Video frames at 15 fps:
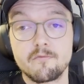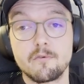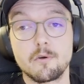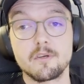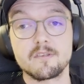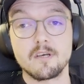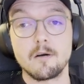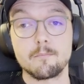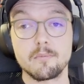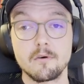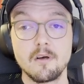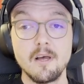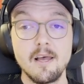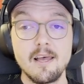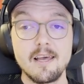for
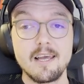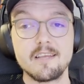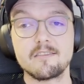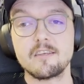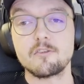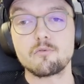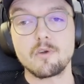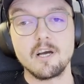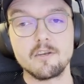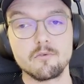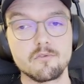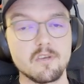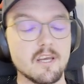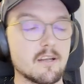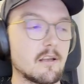example, and they try to
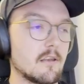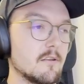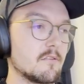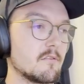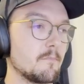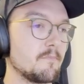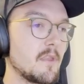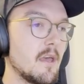tackle it.